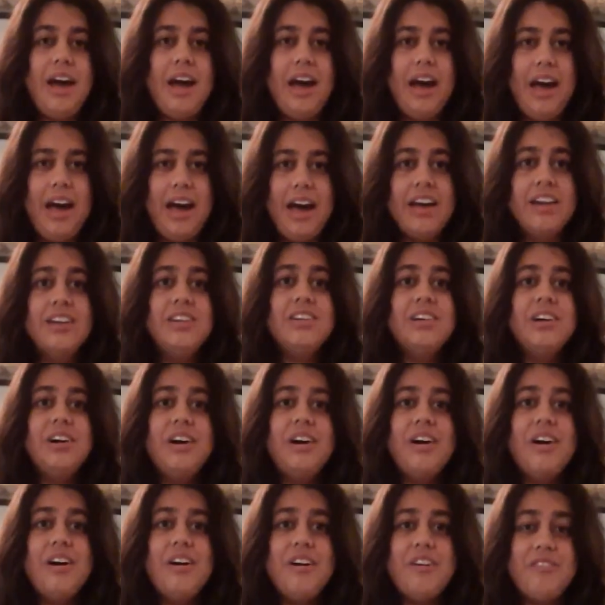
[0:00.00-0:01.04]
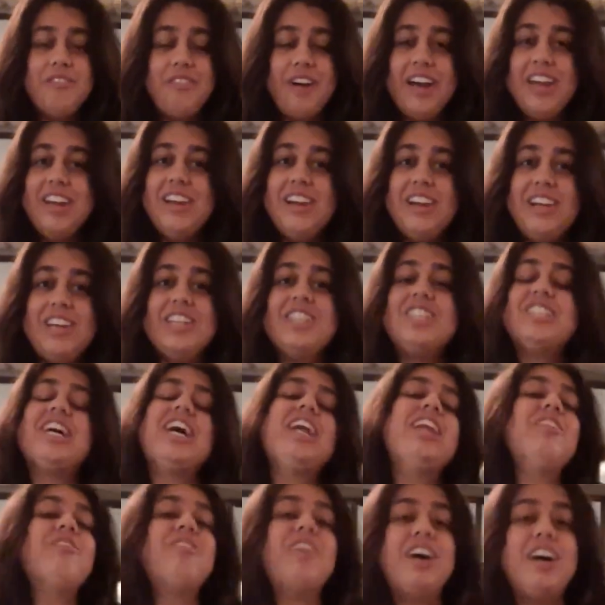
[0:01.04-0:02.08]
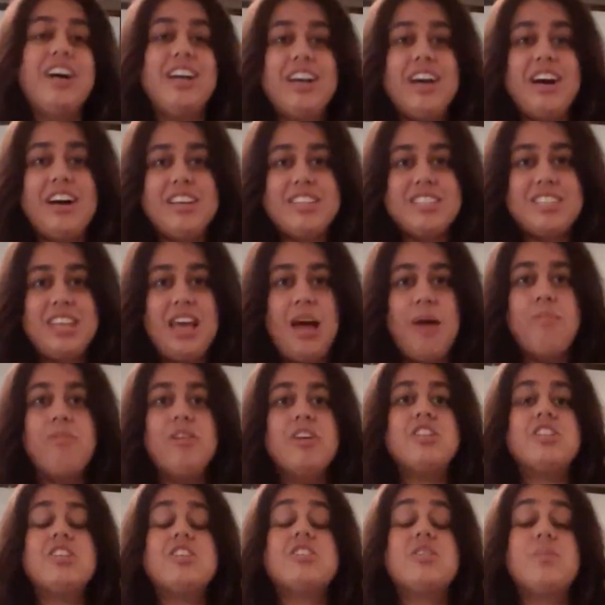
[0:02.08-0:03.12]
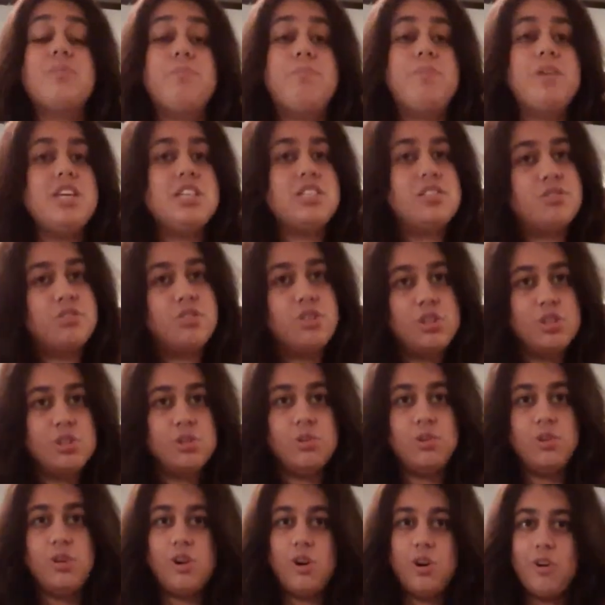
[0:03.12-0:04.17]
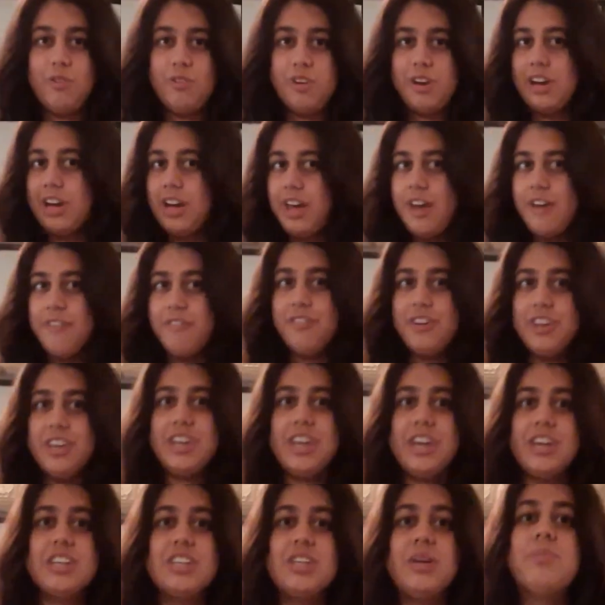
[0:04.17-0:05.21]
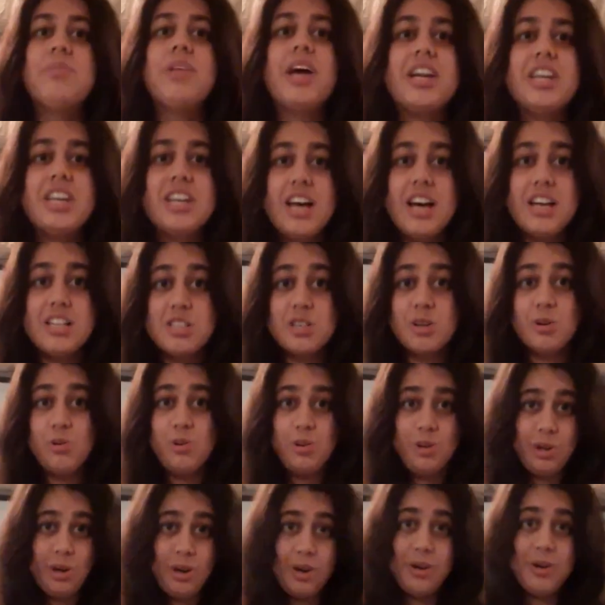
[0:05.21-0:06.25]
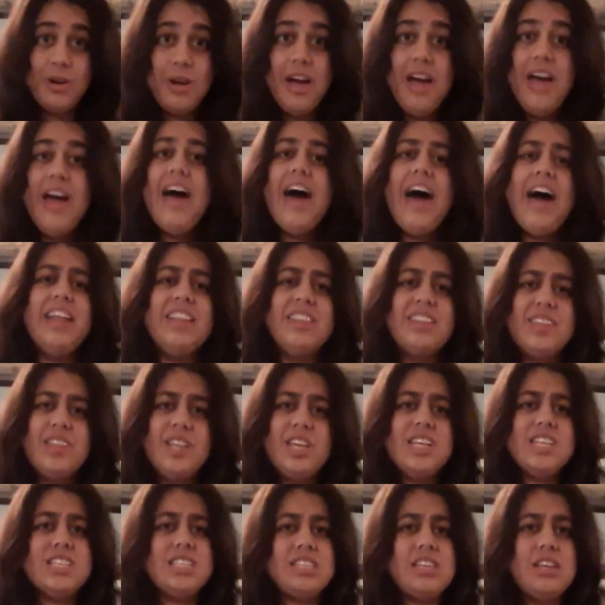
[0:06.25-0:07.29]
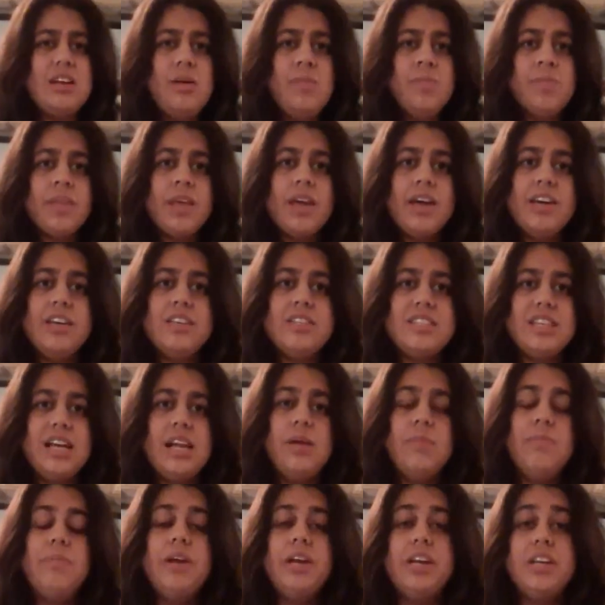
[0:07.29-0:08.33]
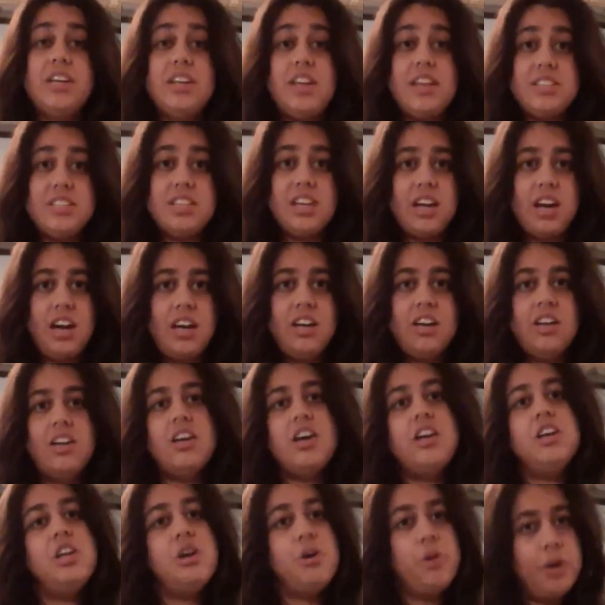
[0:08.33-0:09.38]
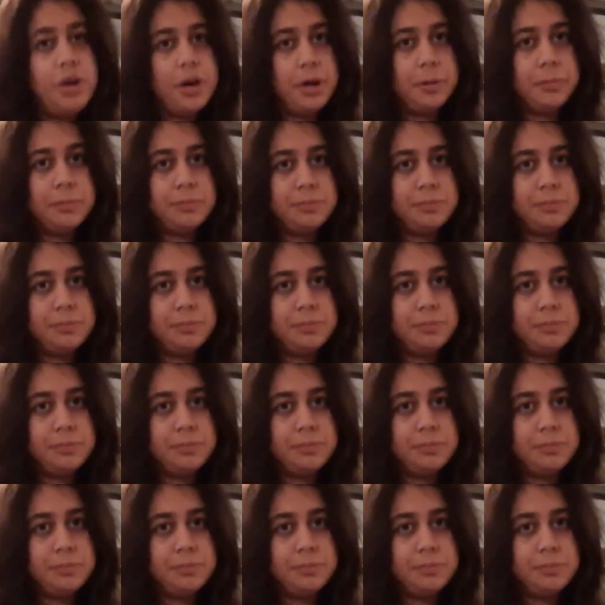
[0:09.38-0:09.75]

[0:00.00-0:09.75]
And finally, Shalivahana establishes a peaceful rule over every kingdom that he has ruled on. And this is celebrated as the Kannada New Year.